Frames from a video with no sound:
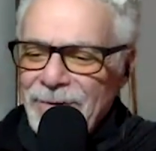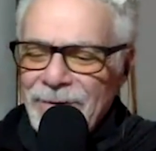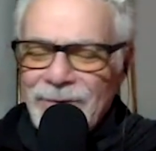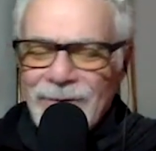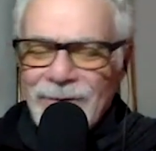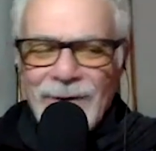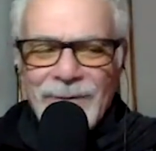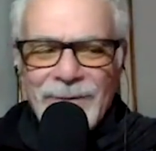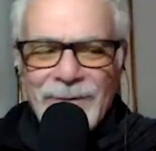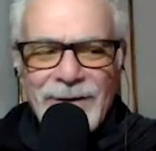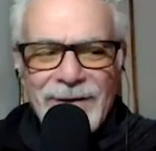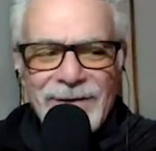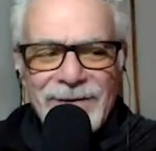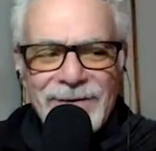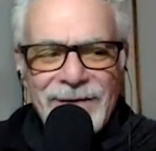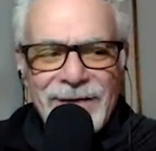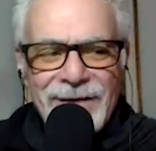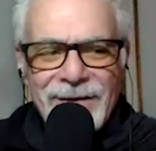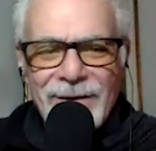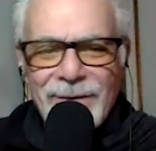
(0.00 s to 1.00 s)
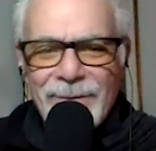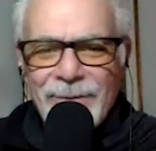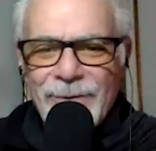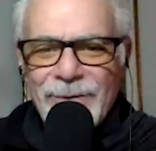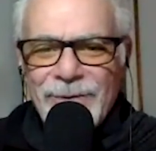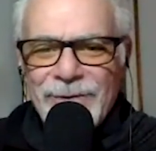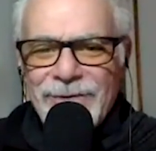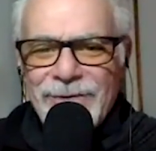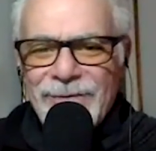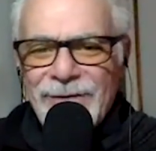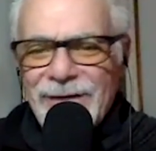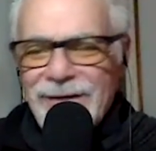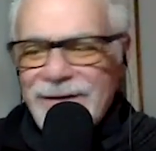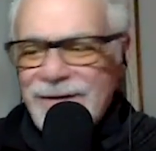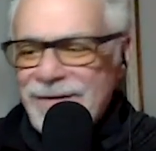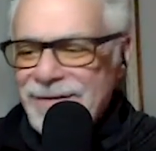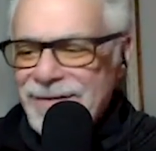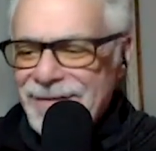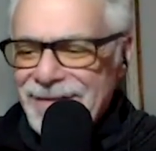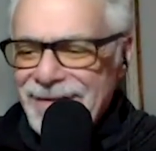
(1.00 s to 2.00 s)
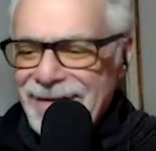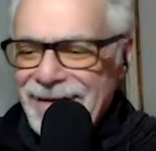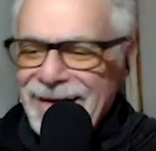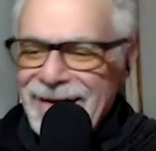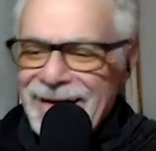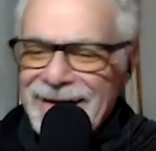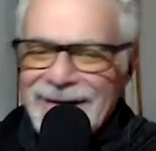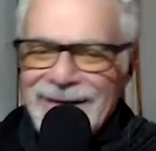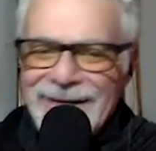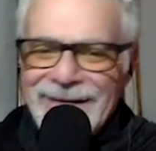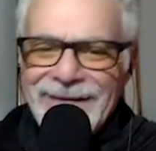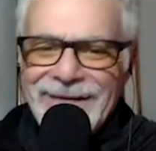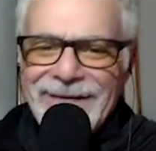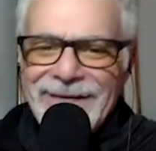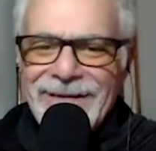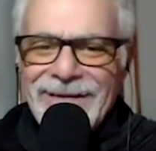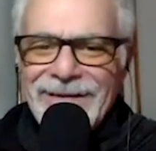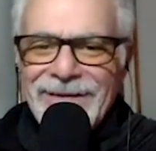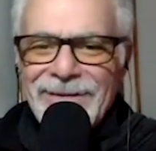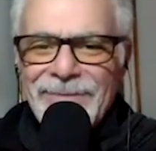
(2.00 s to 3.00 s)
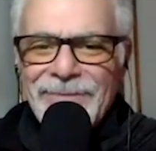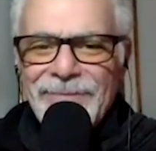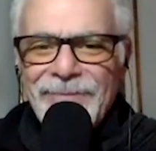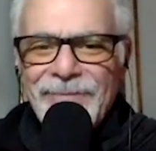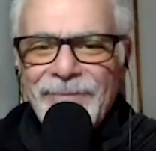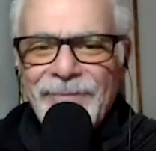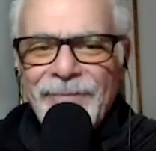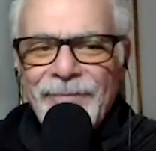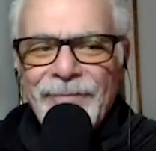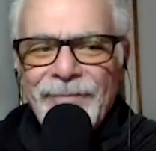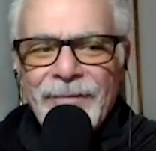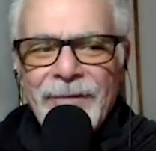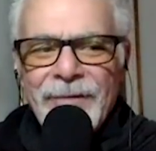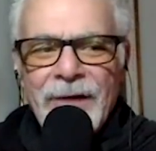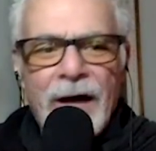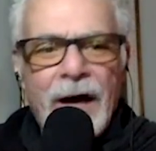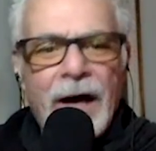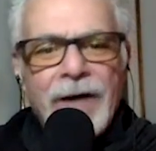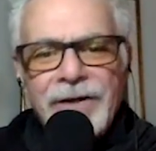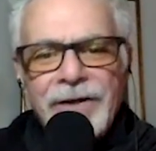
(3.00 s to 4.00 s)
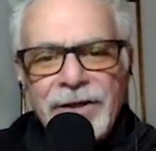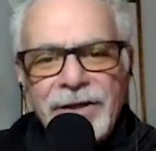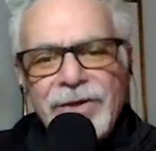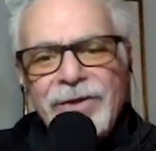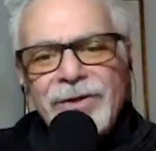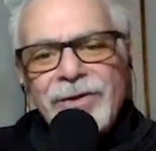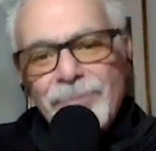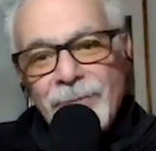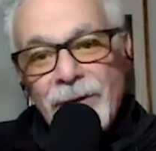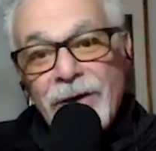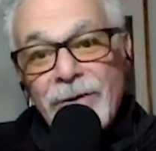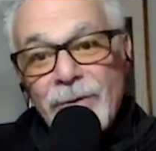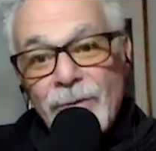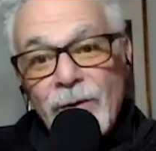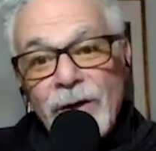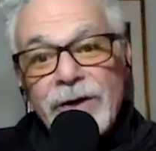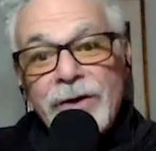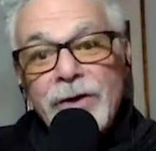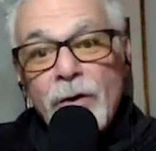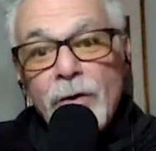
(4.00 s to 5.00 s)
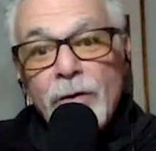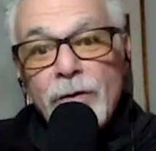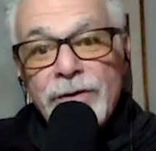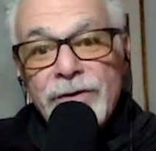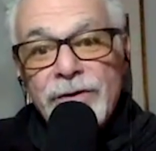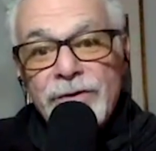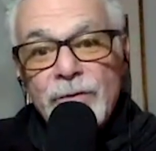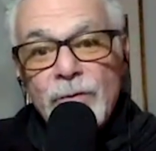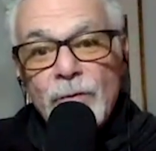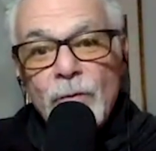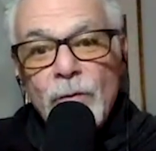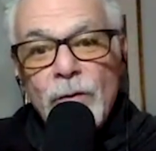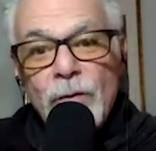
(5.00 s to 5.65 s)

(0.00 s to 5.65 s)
with Ram Dass and our Buddhist friends, and um, I didn't, by the way, notice.